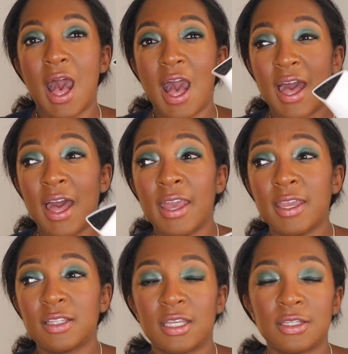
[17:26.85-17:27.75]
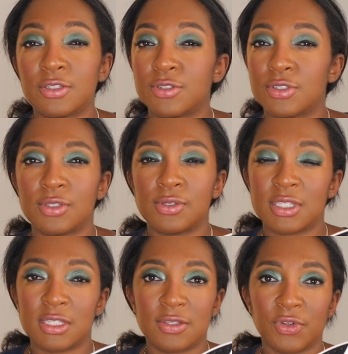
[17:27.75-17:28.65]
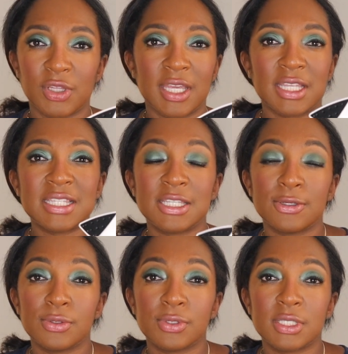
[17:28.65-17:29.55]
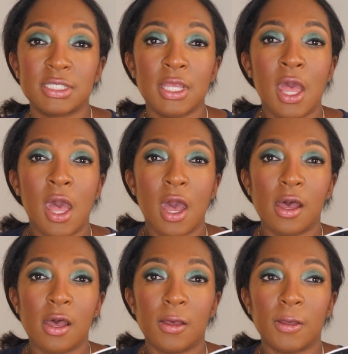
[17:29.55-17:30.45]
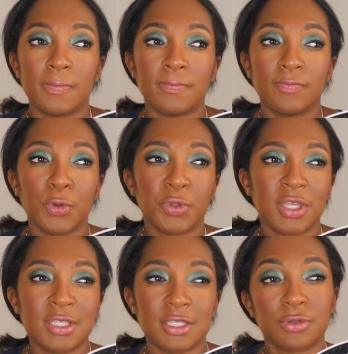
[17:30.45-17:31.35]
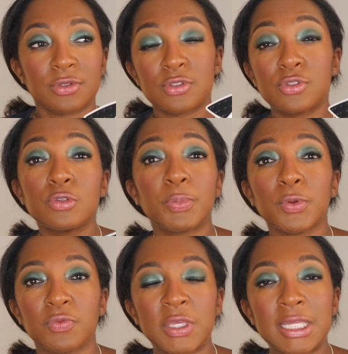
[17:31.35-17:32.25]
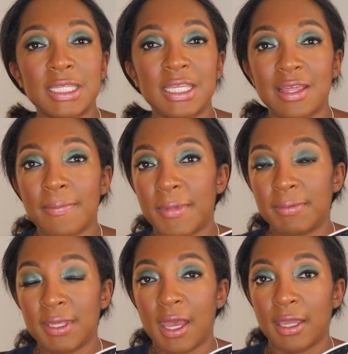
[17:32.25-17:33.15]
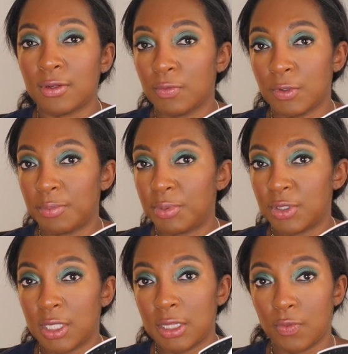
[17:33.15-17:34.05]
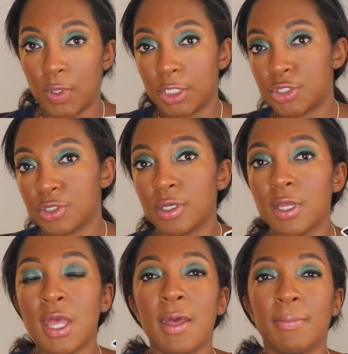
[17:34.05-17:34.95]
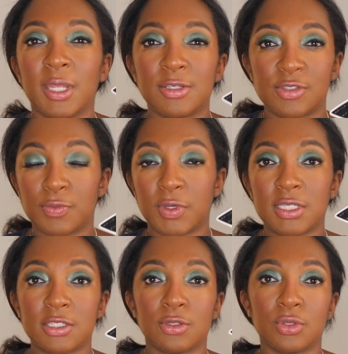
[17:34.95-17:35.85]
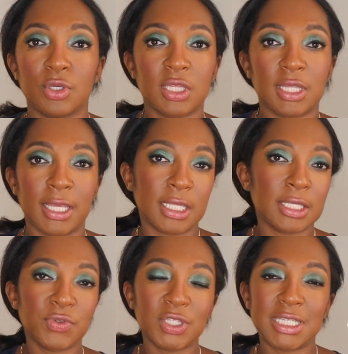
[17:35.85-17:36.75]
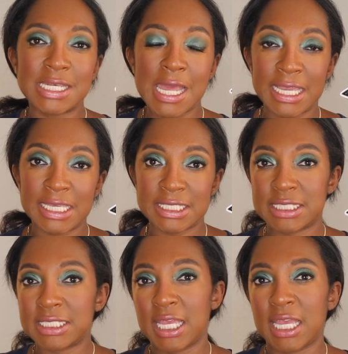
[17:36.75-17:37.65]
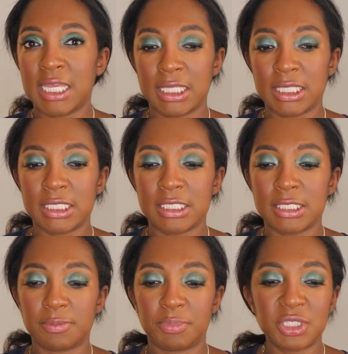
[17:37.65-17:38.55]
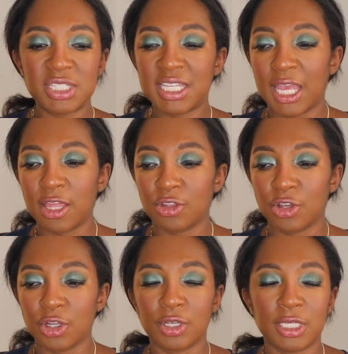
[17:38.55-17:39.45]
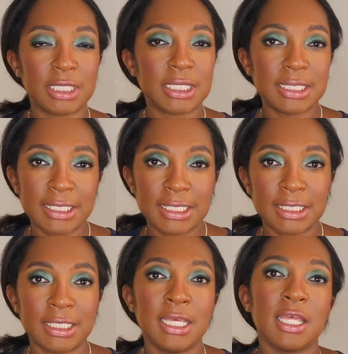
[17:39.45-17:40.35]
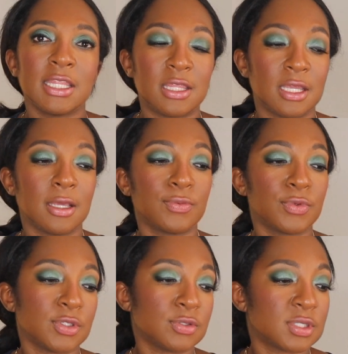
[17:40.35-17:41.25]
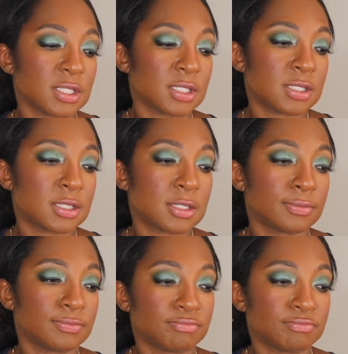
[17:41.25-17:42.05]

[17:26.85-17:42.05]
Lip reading: I tend to just use this for like silks, or things that are super wrinkly that maybe I don't want to put in the washer, but I just want it to look like really nice and put together and clean. Then I will use this.